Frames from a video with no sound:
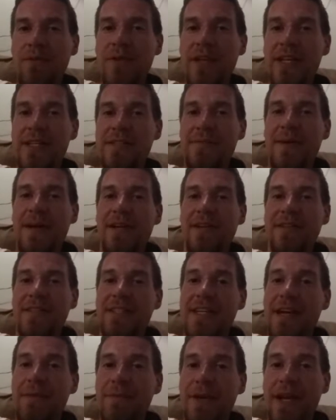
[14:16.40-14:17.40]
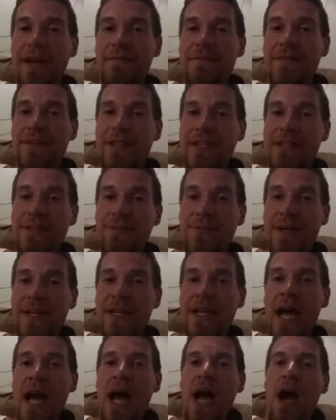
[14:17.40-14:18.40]
Well, that's about all the time we have for this
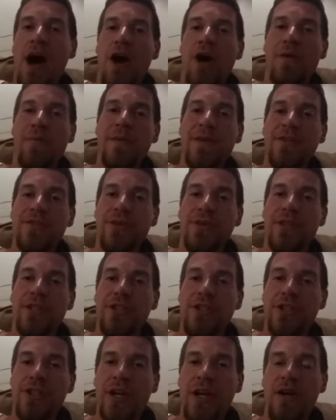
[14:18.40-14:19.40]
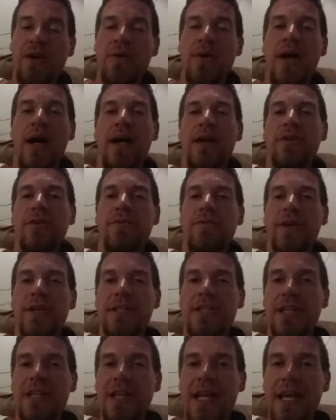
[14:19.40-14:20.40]
week. Hope you enjoyed the show. Don't
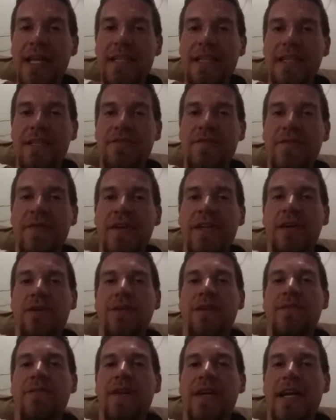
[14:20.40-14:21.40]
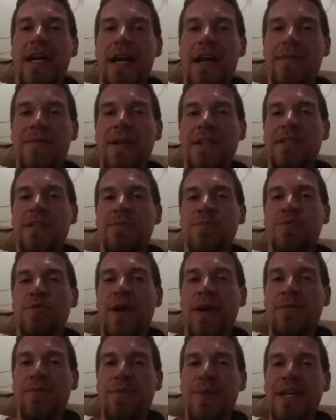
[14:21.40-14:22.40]
forget to like this video, leave a comment,
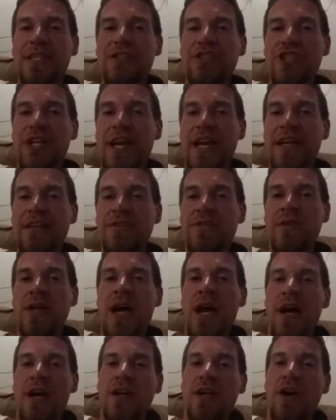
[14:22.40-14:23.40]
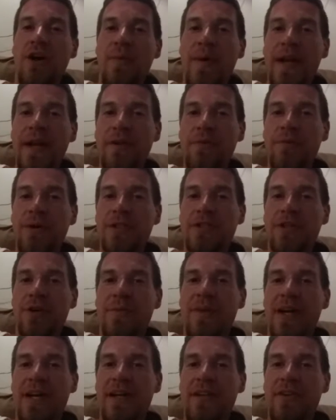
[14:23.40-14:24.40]
subscribe to my channel. Go back and watch
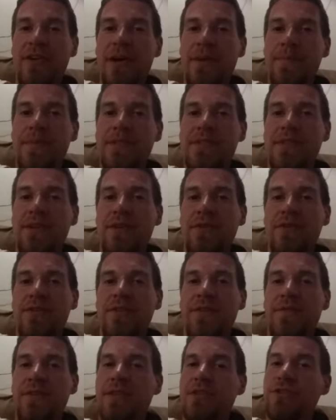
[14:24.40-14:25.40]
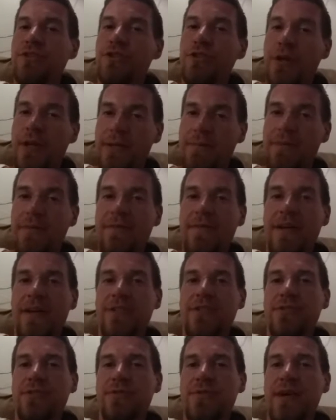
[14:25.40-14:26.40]
all my other episodes. If you enjoy
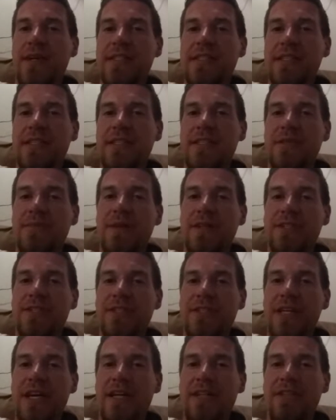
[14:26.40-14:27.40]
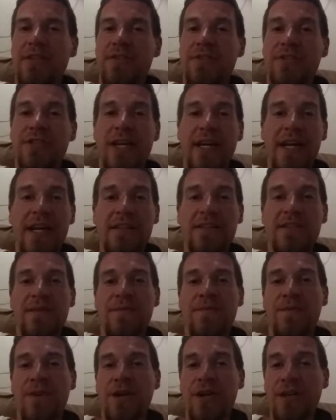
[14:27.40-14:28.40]
professional wrestling as much as I do, check out
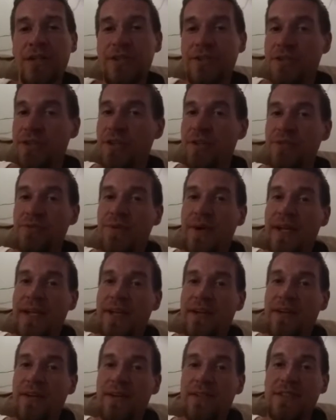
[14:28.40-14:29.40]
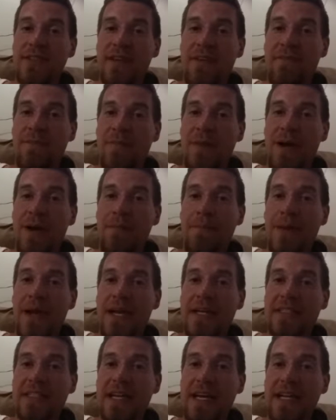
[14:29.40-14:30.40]
some of our other shows right here on
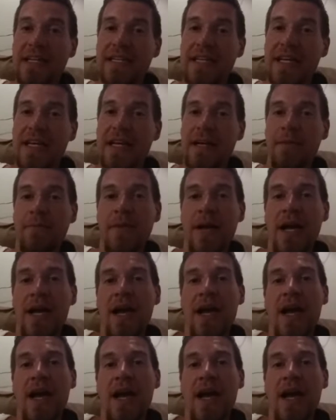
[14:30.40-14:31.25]
7poundbag.com.